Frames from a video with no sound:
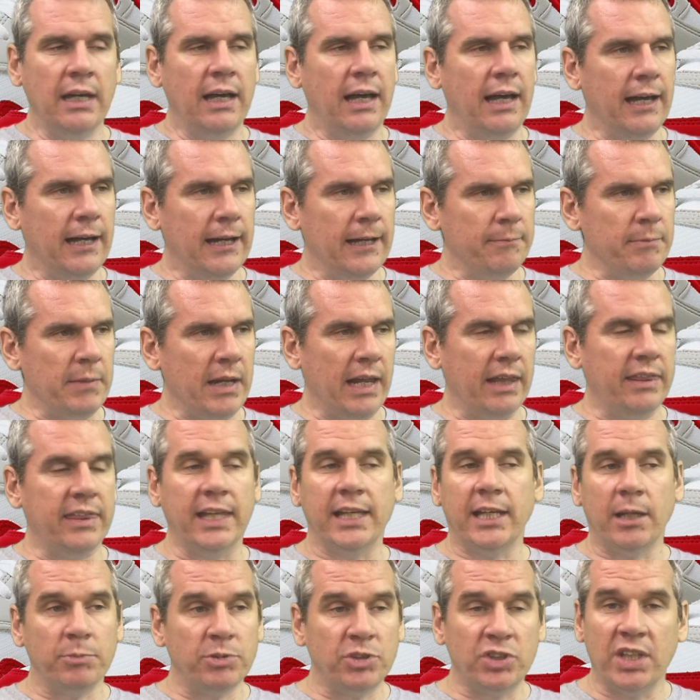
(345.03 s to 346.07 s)
And I
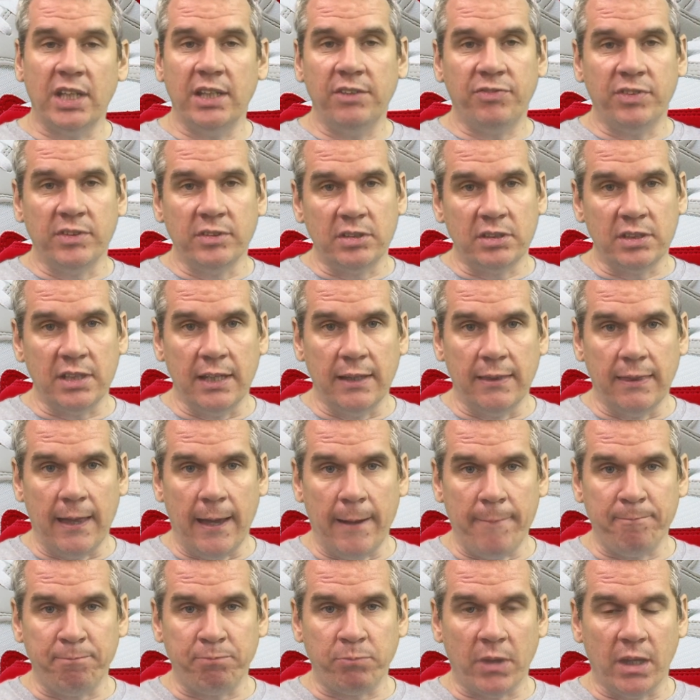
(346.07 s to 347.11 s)
think I'm safe in saying
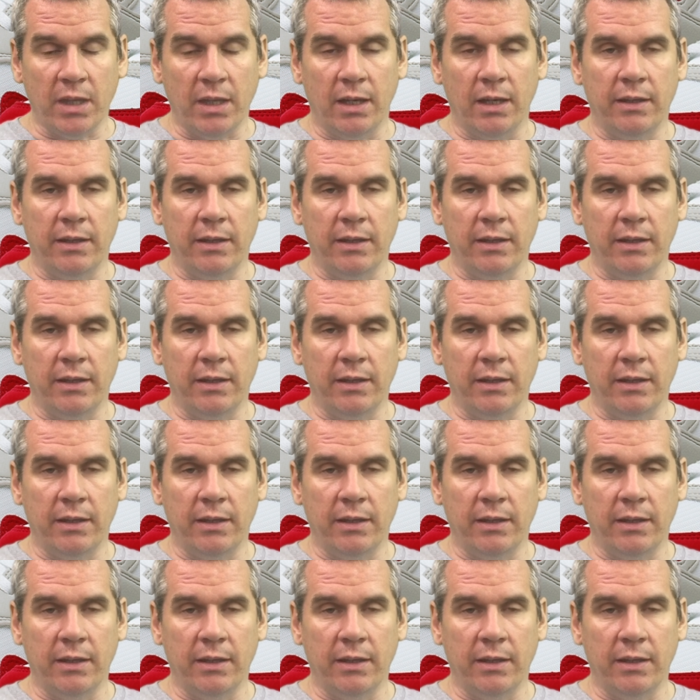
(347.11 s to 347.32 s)
that.